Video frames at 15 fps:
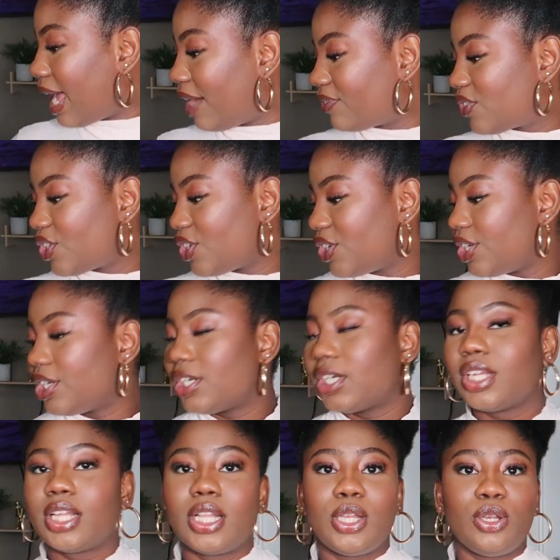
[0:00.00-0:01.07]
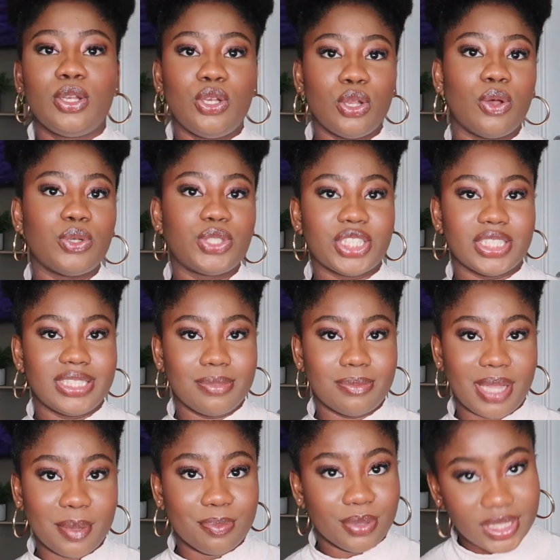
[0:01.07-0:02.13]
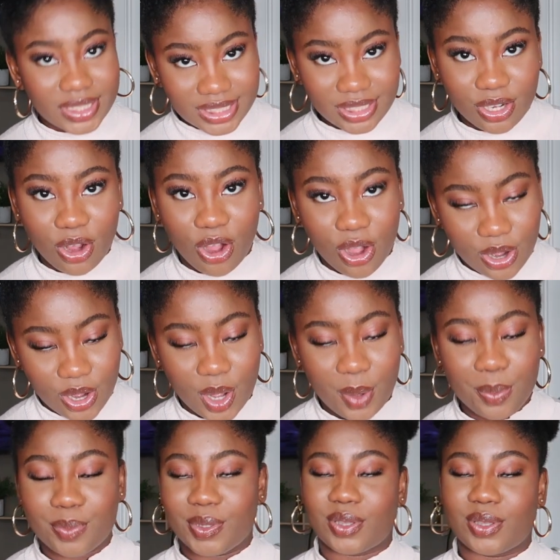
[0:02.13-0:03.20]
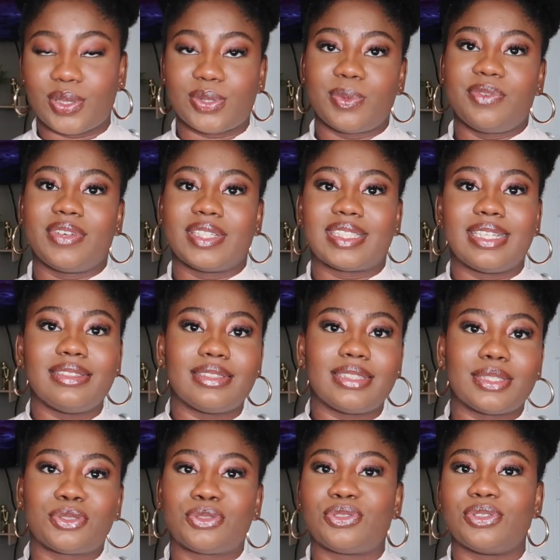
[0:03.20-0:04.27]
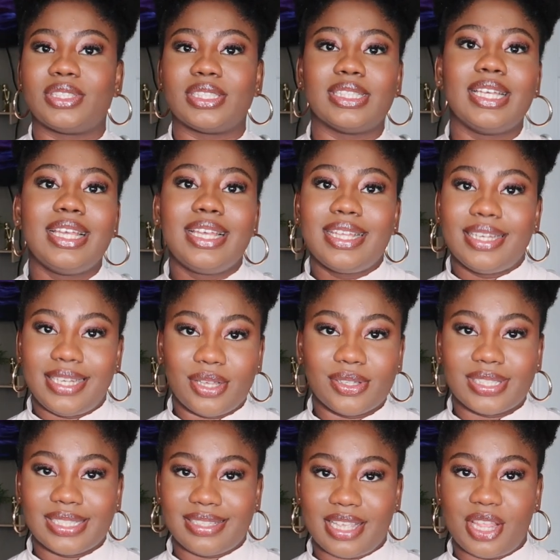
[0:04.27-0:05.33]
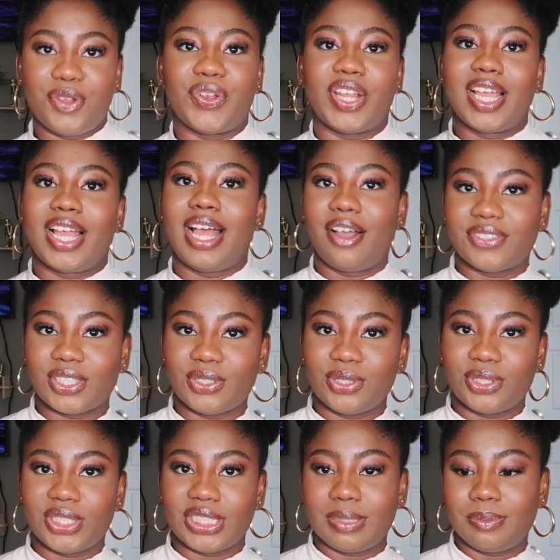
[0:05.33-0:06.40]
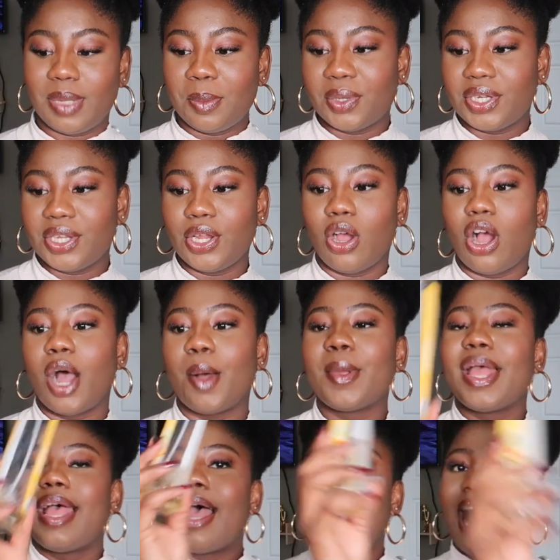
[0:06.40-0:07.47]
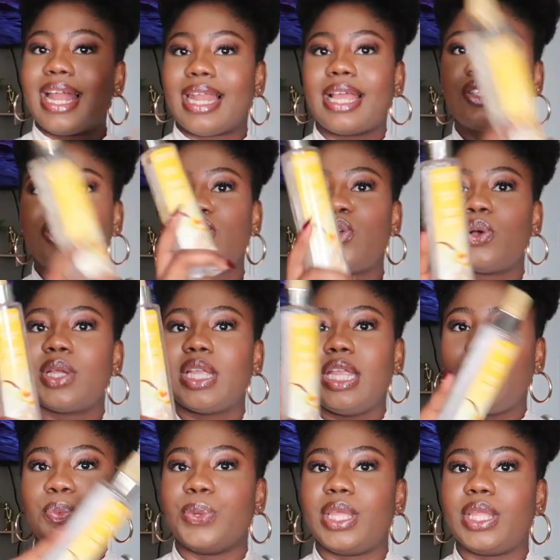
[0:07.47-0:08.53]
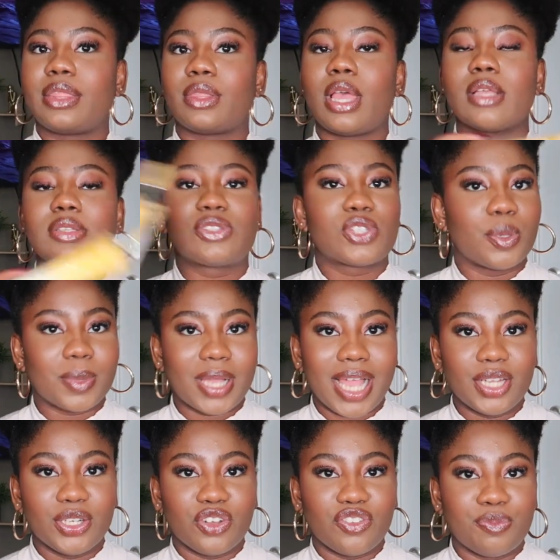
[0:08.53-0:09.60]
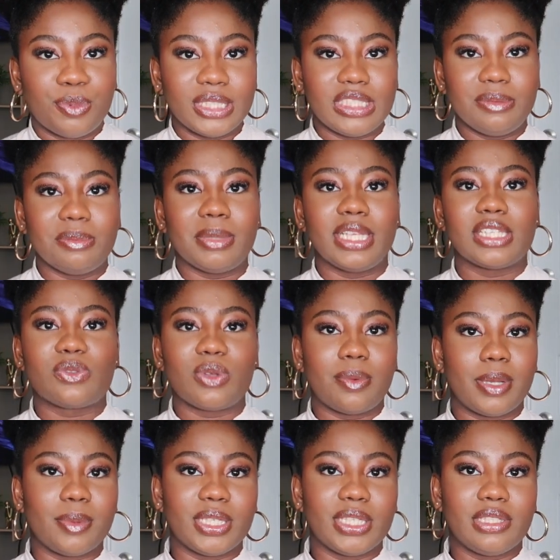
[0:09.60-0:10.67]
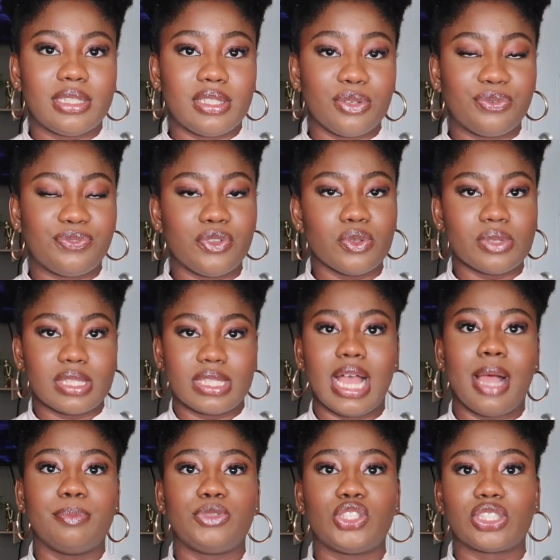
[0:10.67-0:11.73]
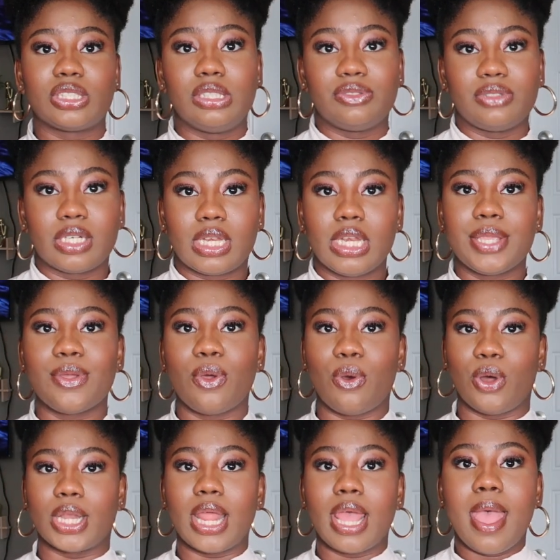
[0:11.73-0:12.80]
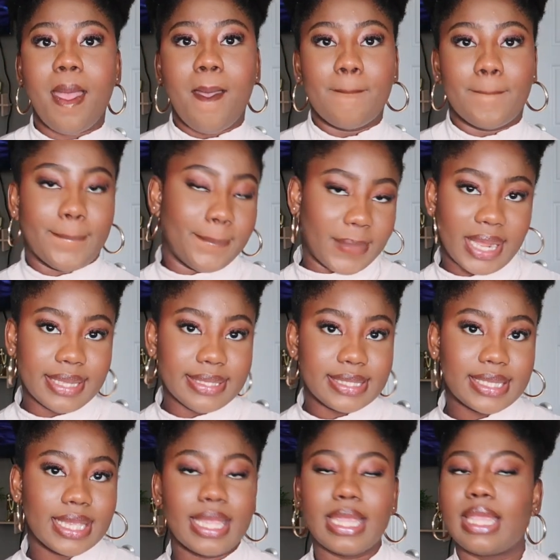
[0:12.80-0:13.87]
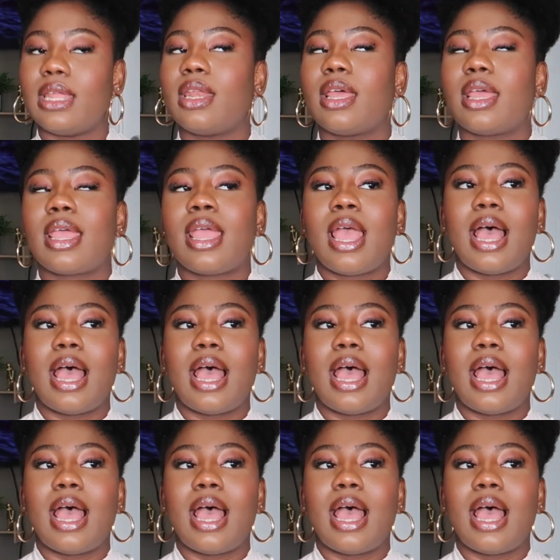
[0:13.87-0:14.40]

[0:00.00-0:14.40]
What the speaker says: After lotioning my body up, because we've attended to the downstairs area, after lotioning my body up, I like to go in with some kind of body mist while my body still feels damp, just directly on my skin.